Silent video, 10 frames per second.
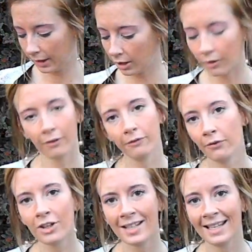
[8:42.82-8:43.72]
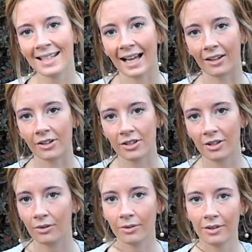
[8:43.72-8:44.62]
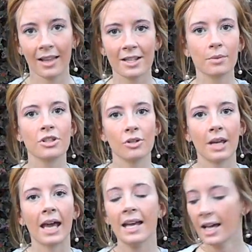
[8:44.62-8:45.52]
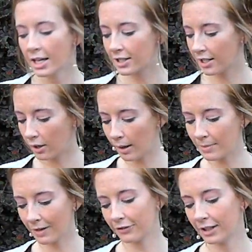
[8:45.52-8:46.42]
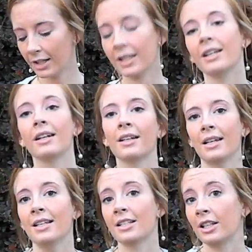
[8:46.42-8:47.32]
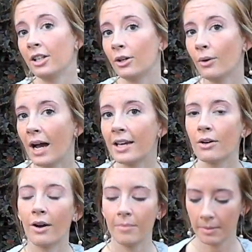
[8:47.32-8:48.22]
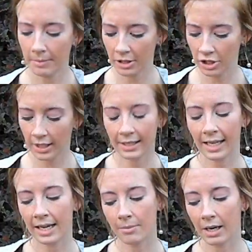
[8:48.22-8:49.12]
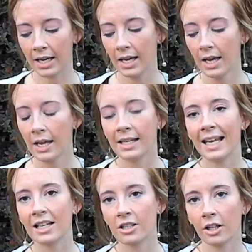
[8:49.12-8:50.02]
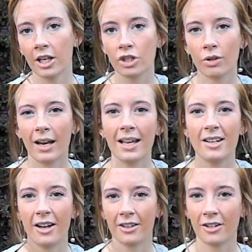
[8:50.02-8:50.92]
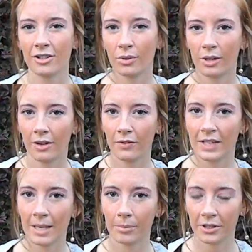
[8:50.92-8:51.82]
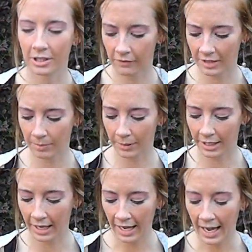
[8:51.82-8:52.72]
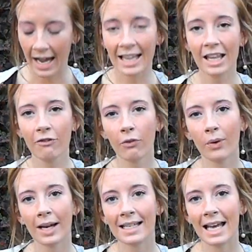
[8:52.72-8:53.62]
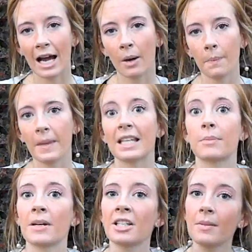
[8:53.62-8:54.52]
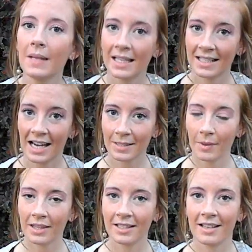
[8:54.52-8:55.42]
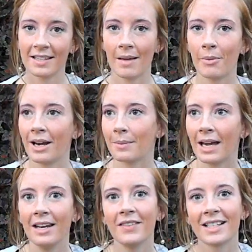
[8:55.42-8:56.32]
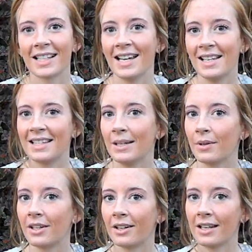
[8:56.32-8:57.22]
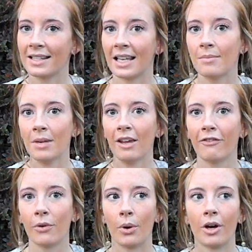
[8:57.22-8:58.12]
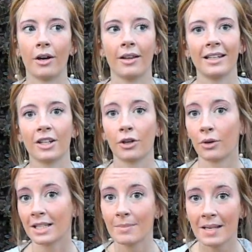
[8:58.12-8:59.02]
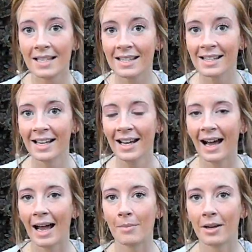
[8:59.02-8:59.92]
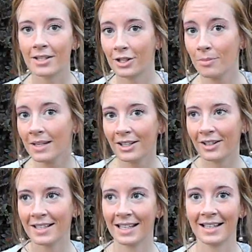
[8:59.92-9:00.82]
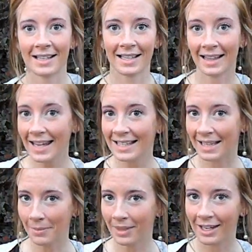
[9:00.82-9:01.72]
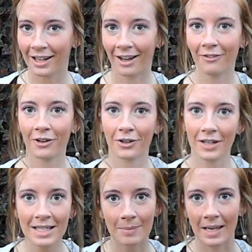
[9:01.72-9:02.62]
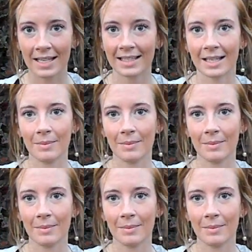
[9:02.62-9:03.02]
You know, for $10, that's what you get. So I'm definitely going to continue. I know I've been mentioning that I might cancel and try another sort of sample service, but I think for right now, especially because next month is December, and I'm kind of excited to see what they're going to send me for, like, the Christmas. I'm assuming they're going to send us at least something good for Christmas.